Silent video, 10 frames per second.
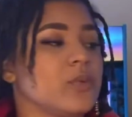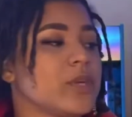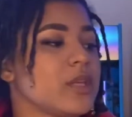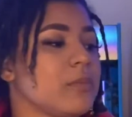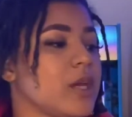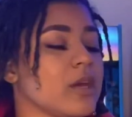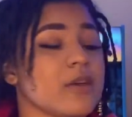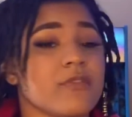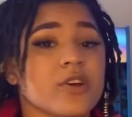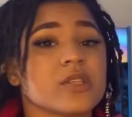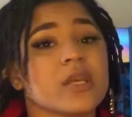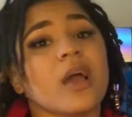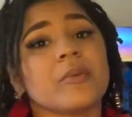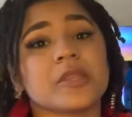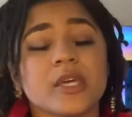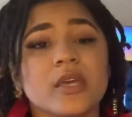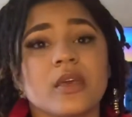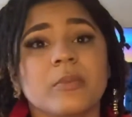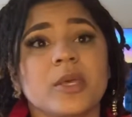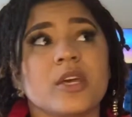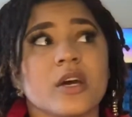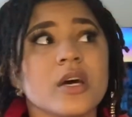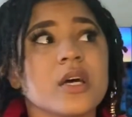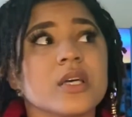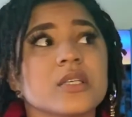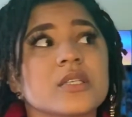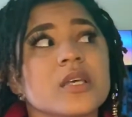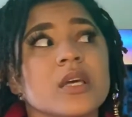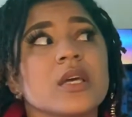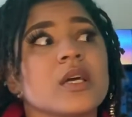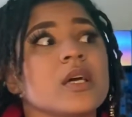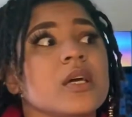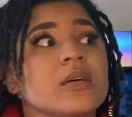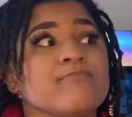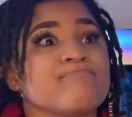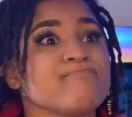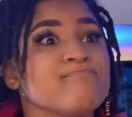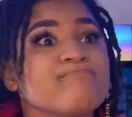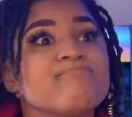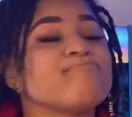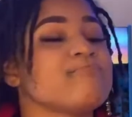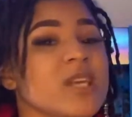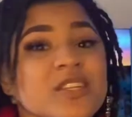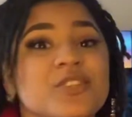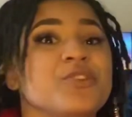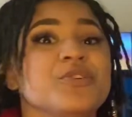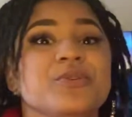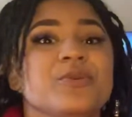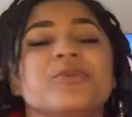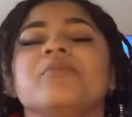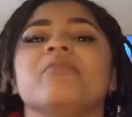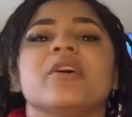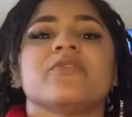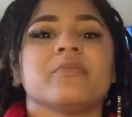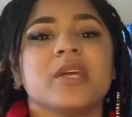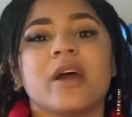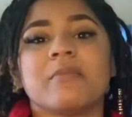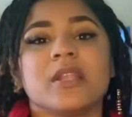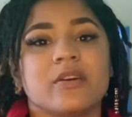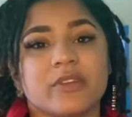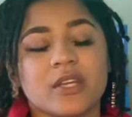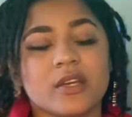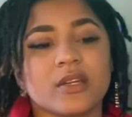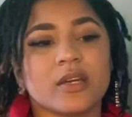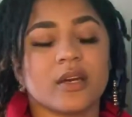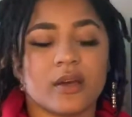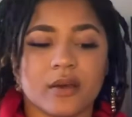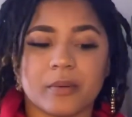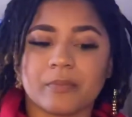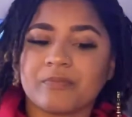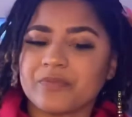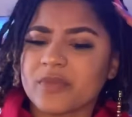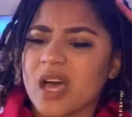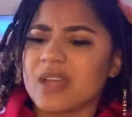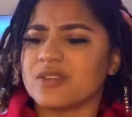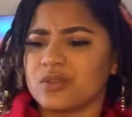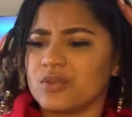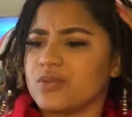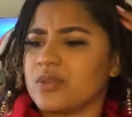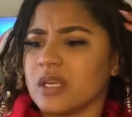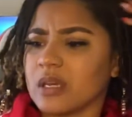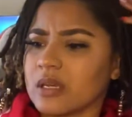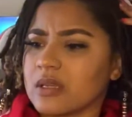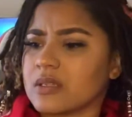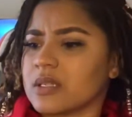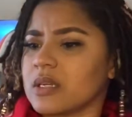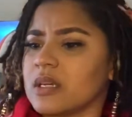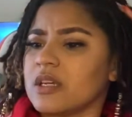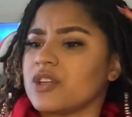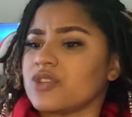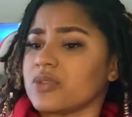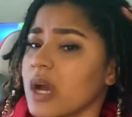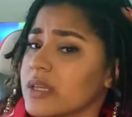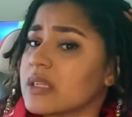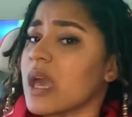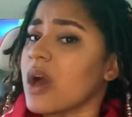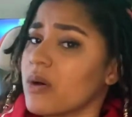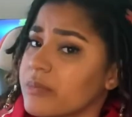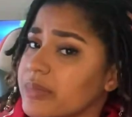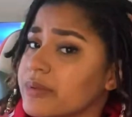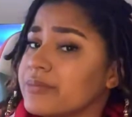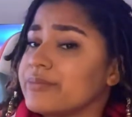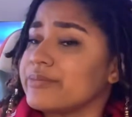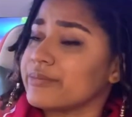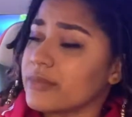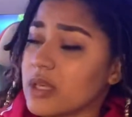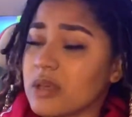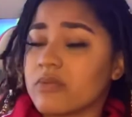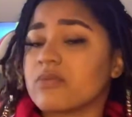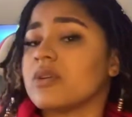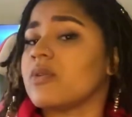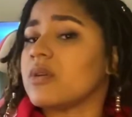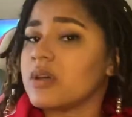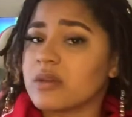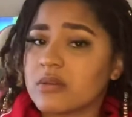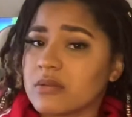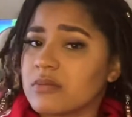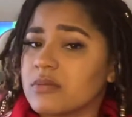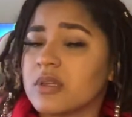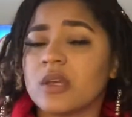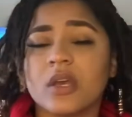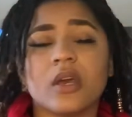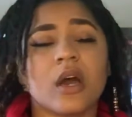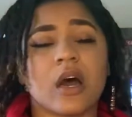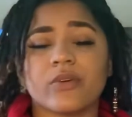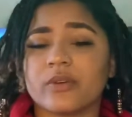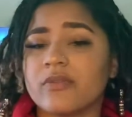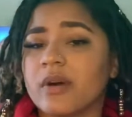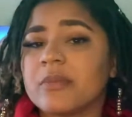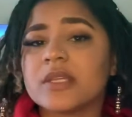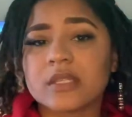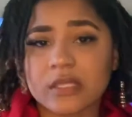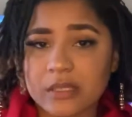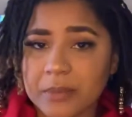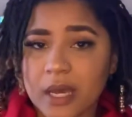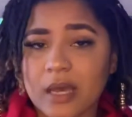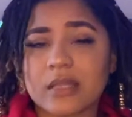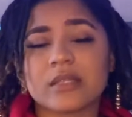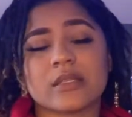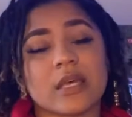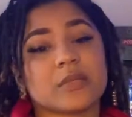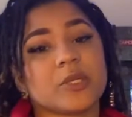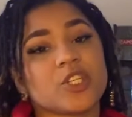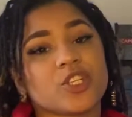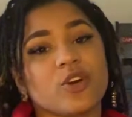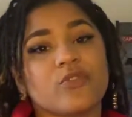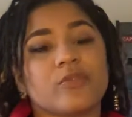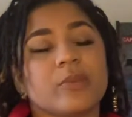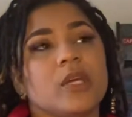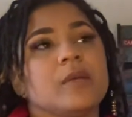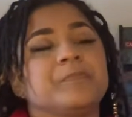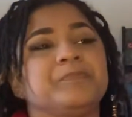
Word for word: with it being a first time thing because it's new. But for me, I'm loving it. Um, I do get dry scalp, even with oil. I don't know if I'm missing the spots. That's been a struggle for me.